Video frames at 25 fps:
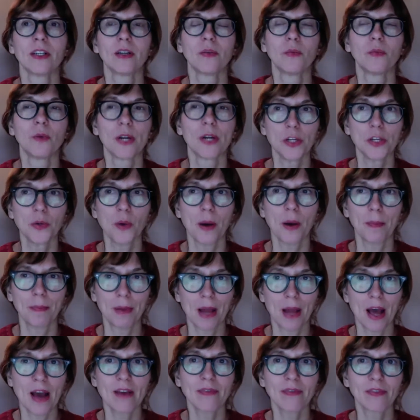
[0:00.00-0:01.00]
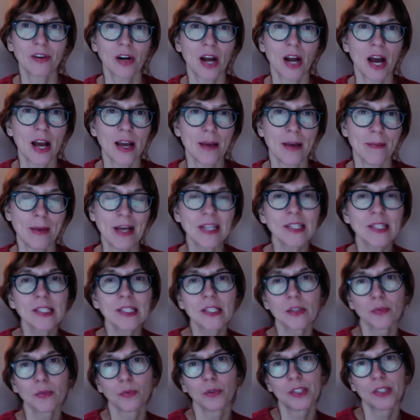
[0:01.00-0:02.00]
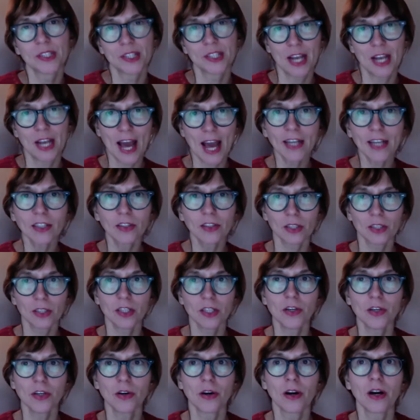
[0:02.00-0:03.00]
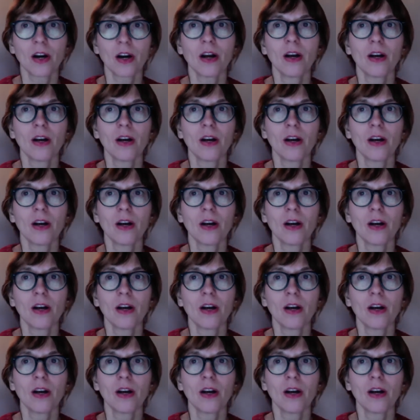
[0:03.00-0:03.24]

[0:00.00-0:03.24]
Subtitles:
when you apply for IMESS, you would select your